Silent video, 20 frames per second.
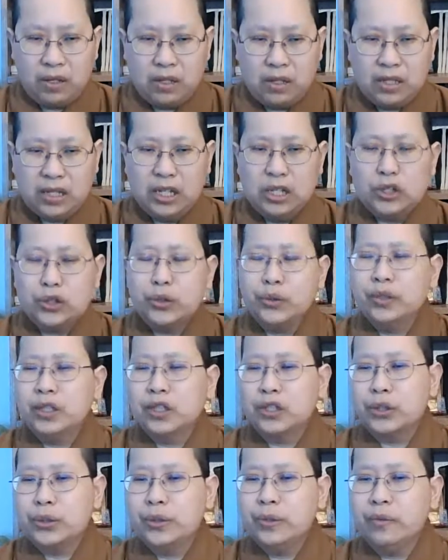See through
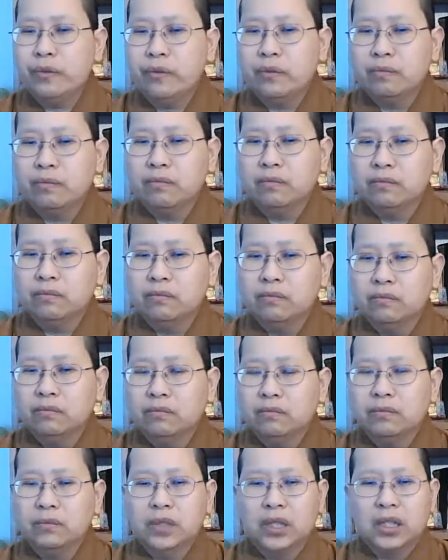the truth,
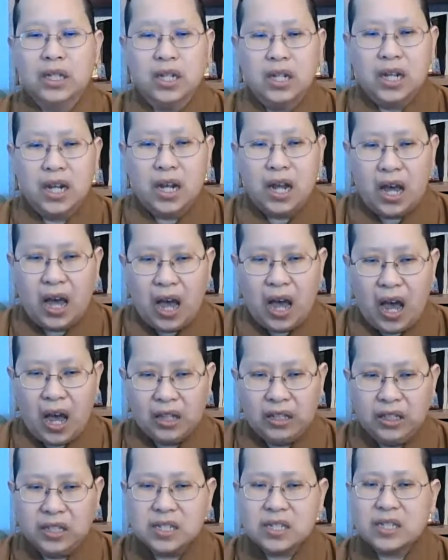
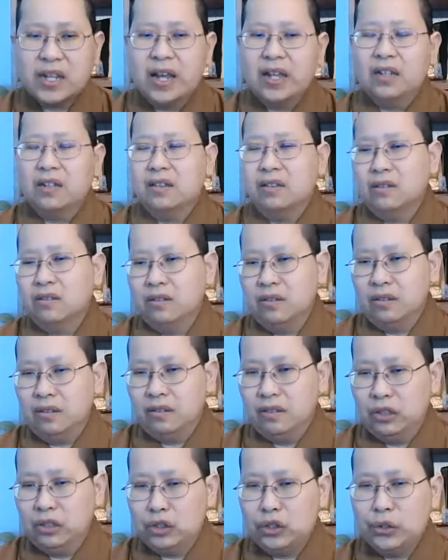understand
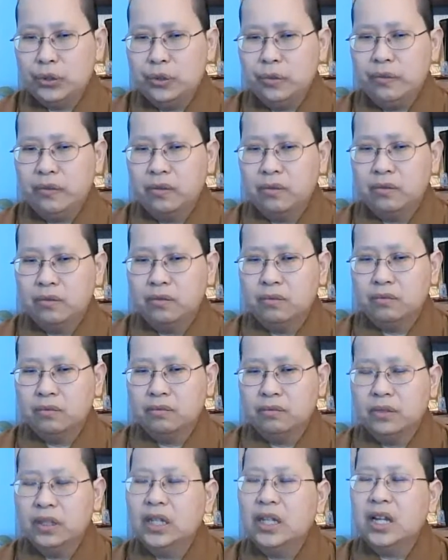the truth,
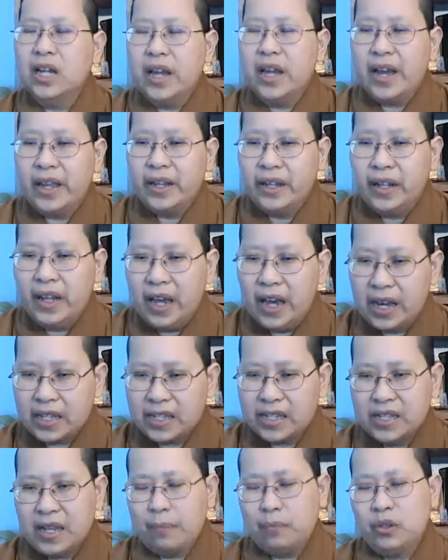and
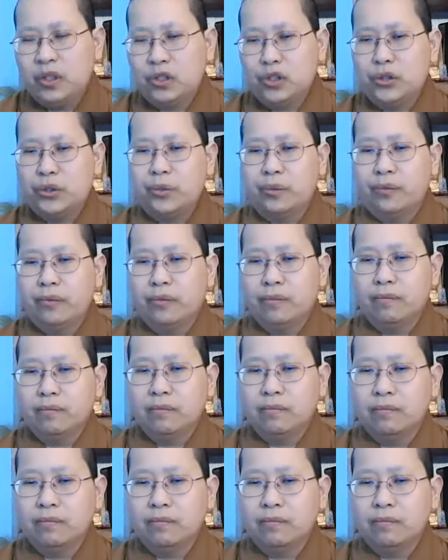accept the truth.